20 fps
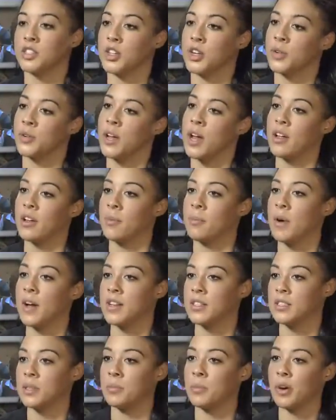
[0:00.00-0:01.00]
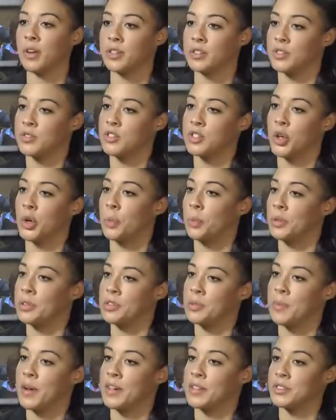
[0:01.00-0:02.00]
to go down and buy some bars of soap or
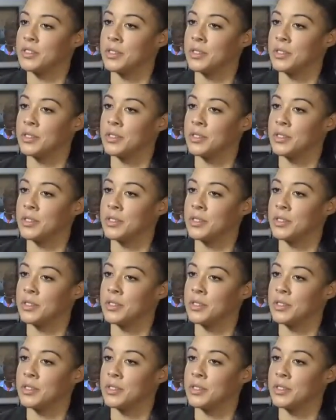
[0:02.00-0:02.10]
to buy